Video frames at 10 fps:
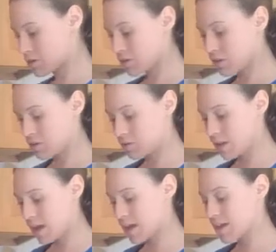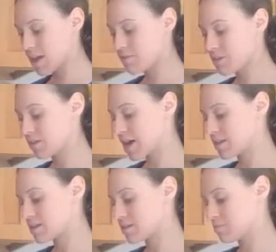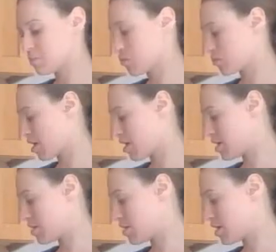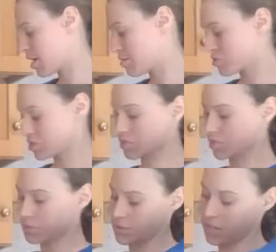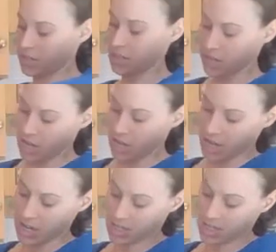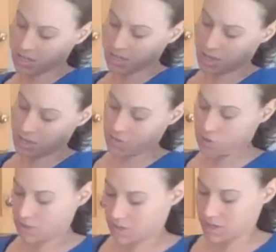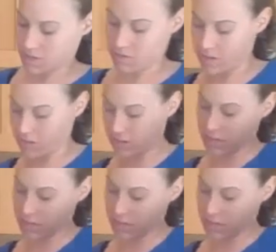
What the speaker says: So I have a glass bowl right here, and I'm just going to put a decent amount of coconut oil in